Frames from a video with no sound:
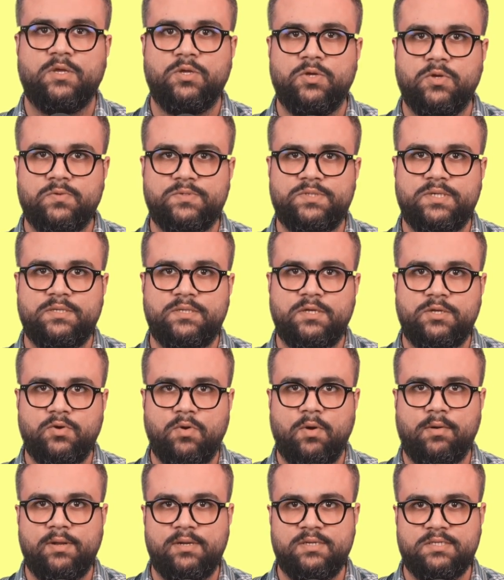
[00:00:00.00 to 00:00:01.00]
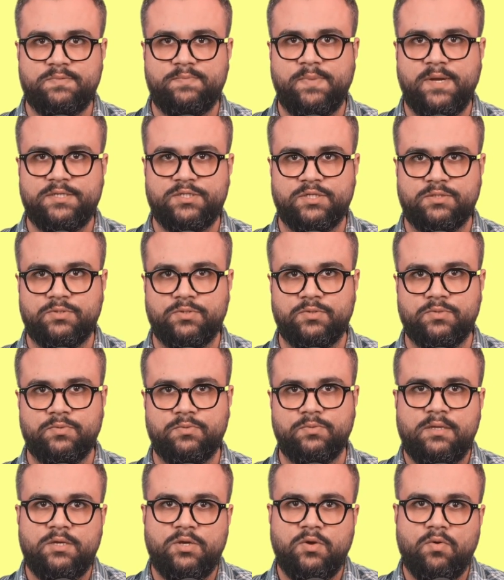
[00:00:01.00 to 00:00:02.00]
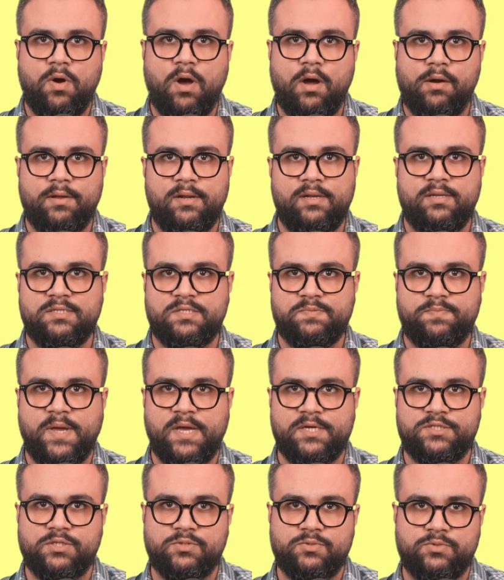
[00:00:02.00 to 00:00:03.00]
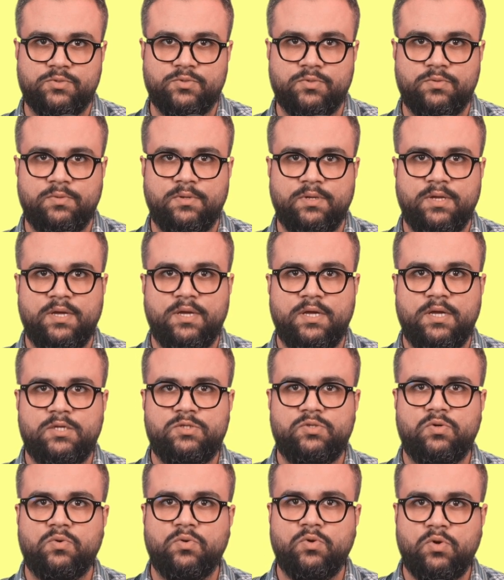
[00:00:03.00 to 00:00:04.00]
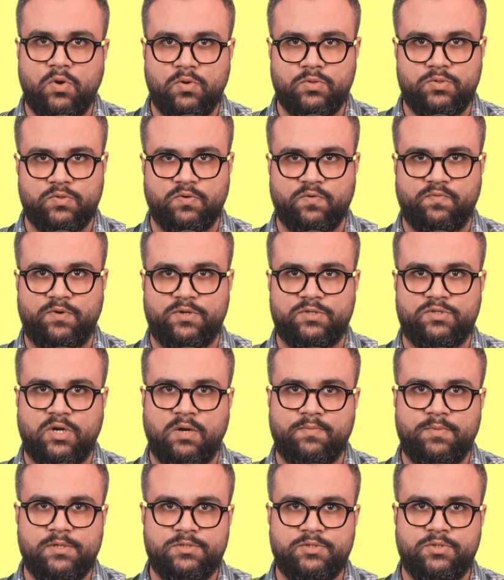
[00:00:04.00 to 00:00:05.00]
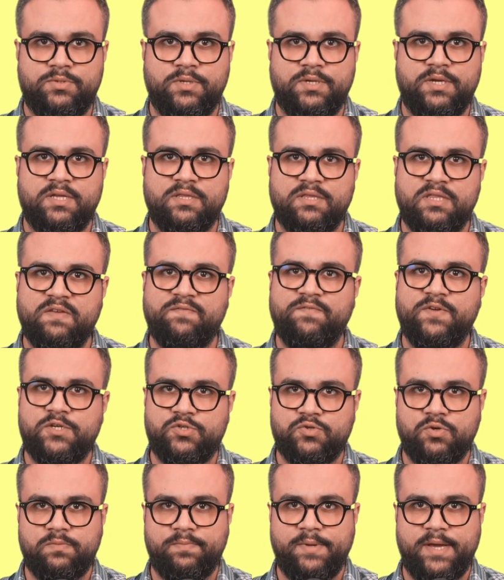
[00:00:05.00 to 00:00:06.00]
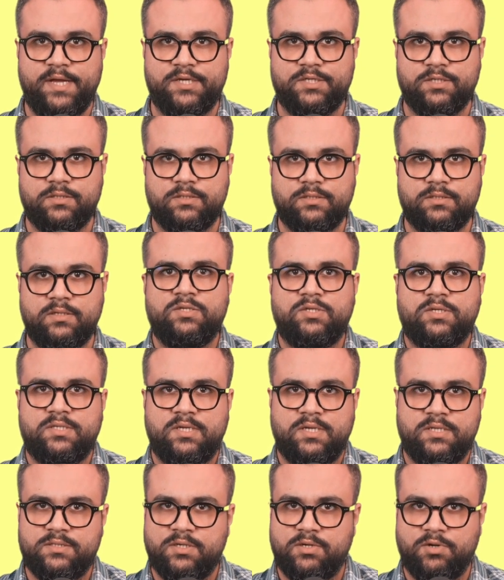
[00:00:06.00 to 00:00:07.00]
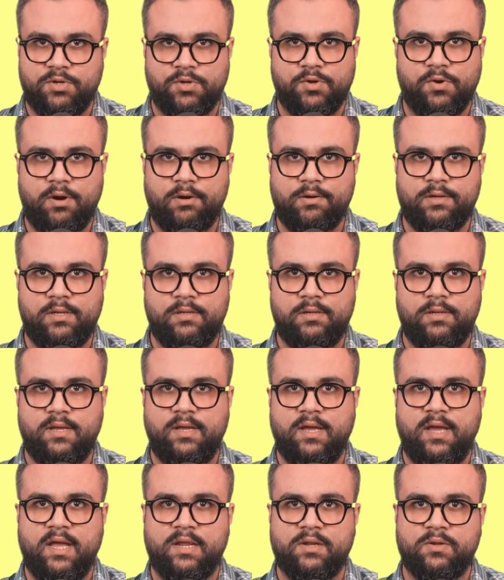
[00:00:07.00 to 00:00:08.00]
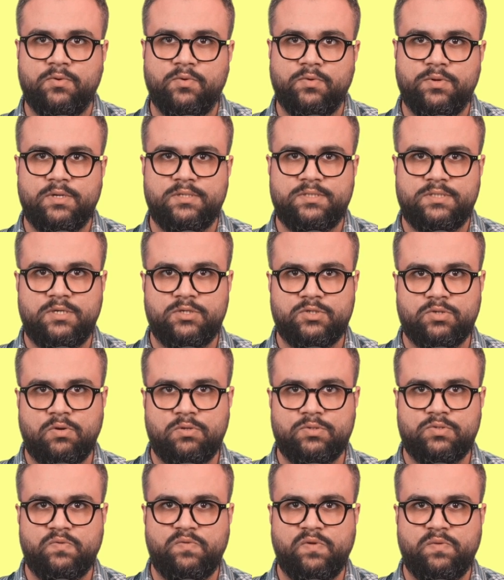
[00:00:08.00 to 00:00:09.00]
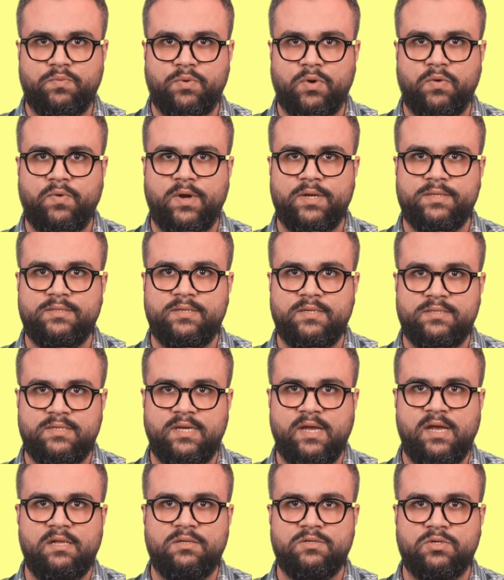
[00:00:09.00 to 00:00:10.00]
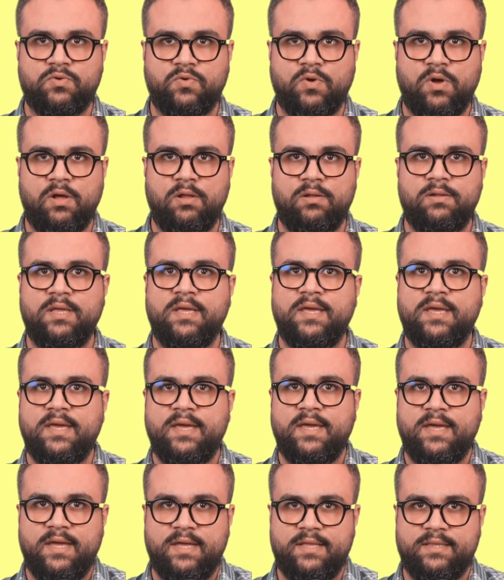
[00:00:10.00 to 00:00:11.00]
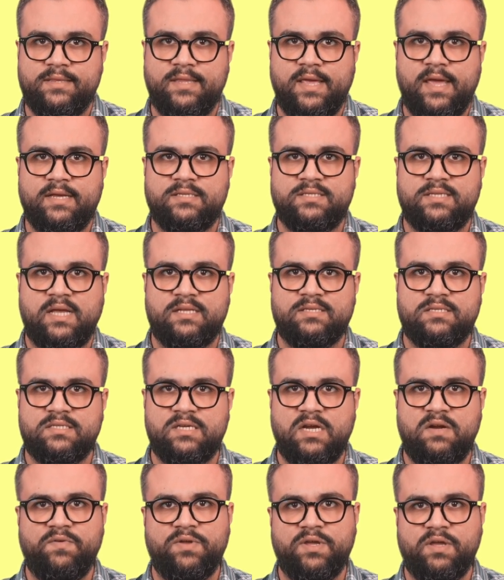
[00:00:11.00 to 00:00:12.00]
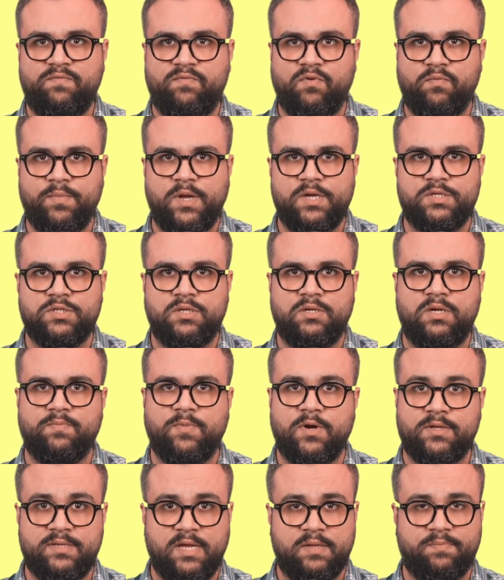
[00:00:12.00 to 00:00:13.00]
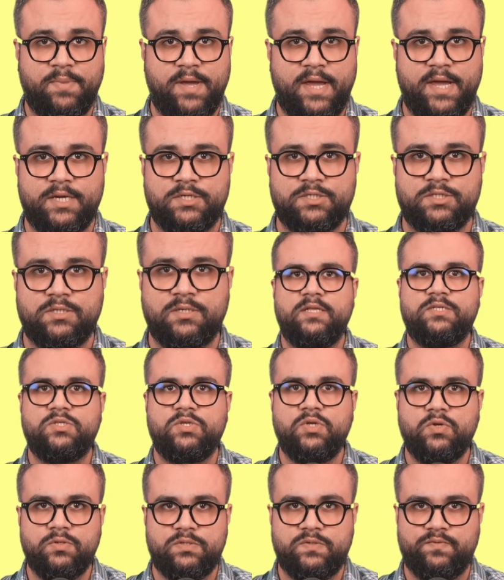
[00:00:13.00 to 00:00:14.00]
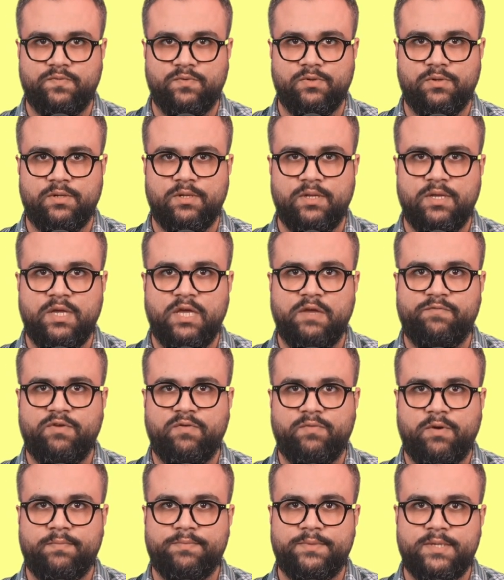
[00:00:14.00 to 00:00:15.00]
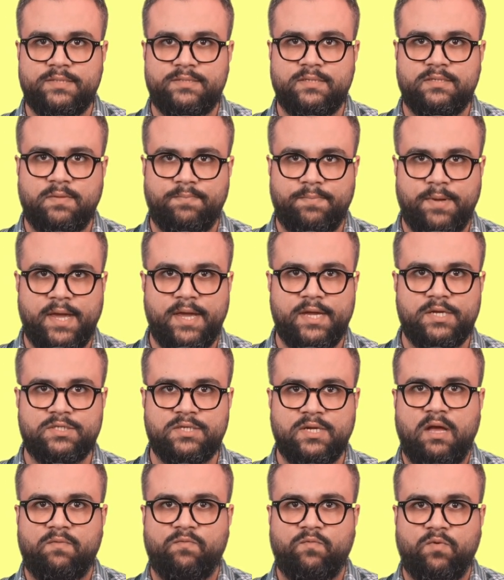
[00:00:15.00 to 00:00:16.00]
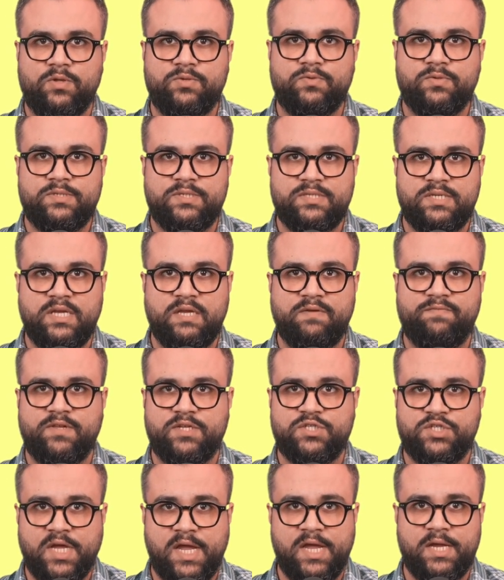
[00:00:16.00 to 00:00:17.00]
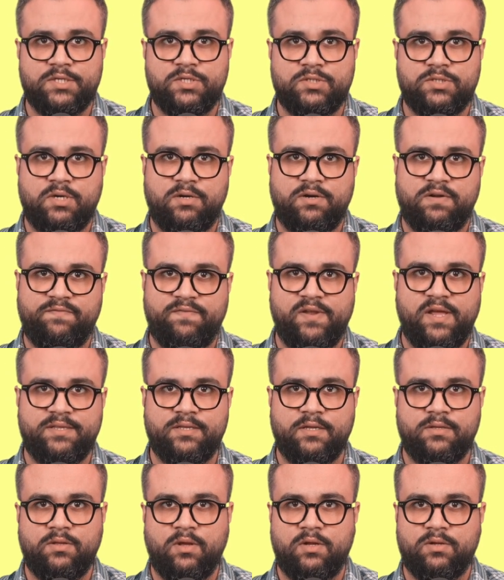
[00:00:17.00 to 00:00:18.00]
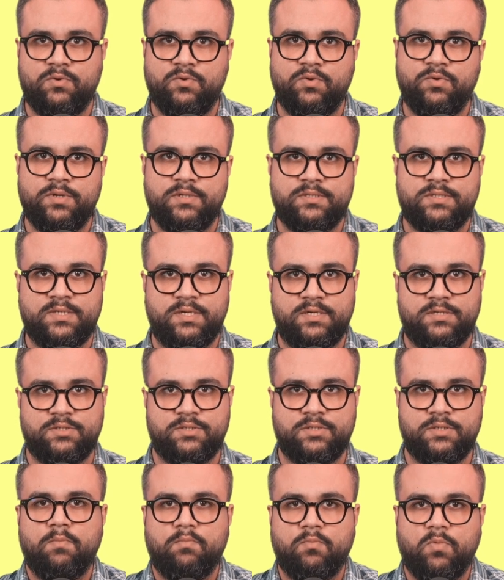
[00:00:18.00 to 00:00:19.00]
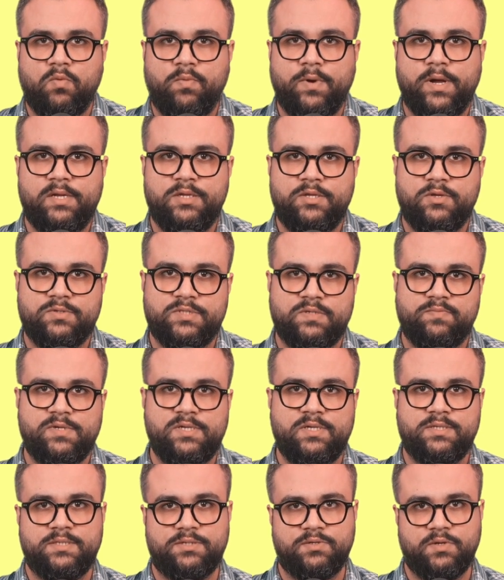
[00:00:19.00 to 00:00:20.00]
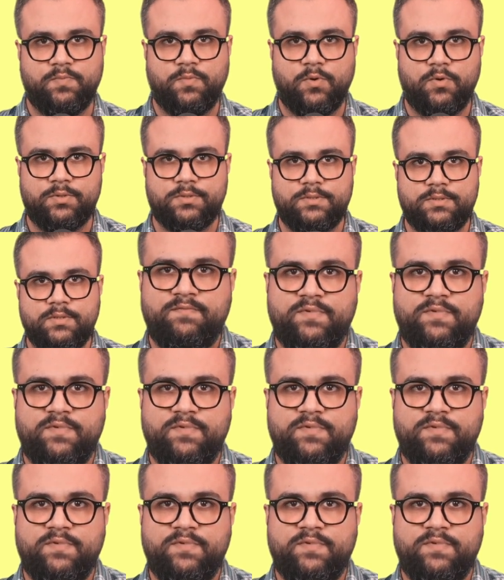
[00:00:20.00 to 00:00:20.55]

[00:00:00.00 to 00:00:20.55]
Using the URL inspection tool. The URL inspection tool is your go-to for troubleshooting individual pages. Just enter a URL, and Google Search Console will provide detailed crawl, index, and serving information about that page. It's useful if you've updated the page and want to see if the changes are reflected on Google Search. Mobile Usability Report.